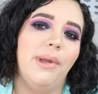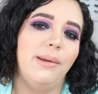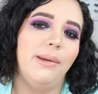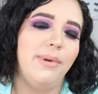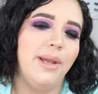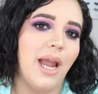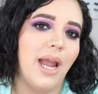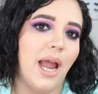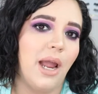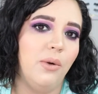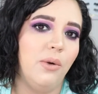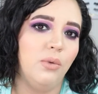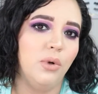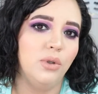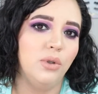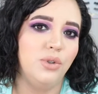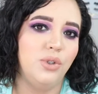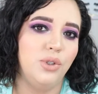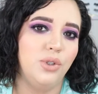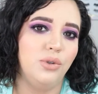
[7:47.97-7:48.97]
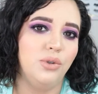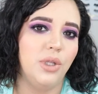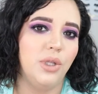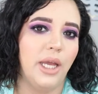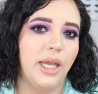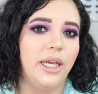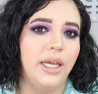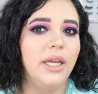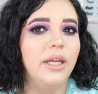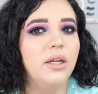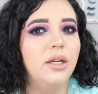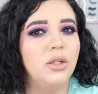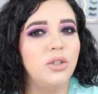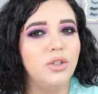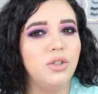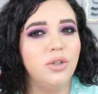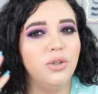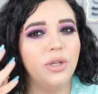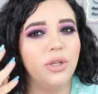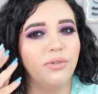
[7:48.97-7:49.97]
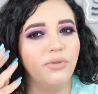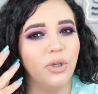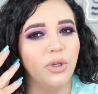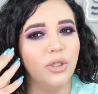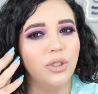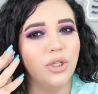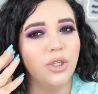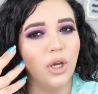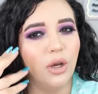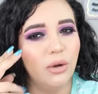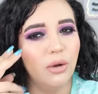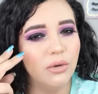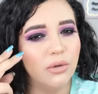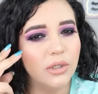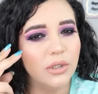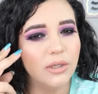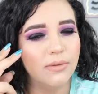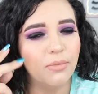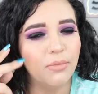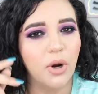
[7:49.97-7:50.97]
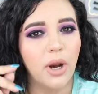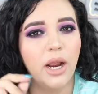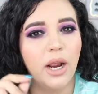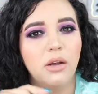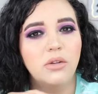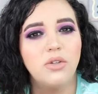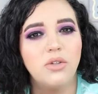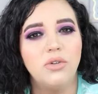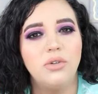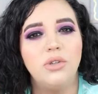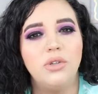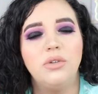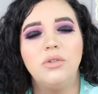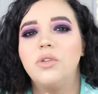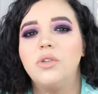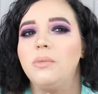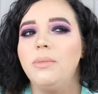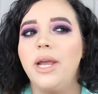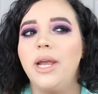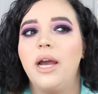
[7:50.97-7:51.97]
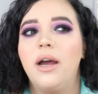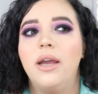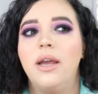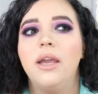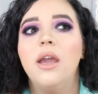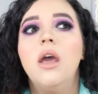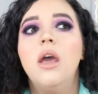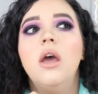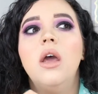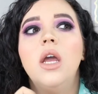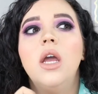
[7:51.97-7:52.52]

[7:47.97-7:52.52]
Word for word: maybe I will do like two different tones of browns or nudes on my eye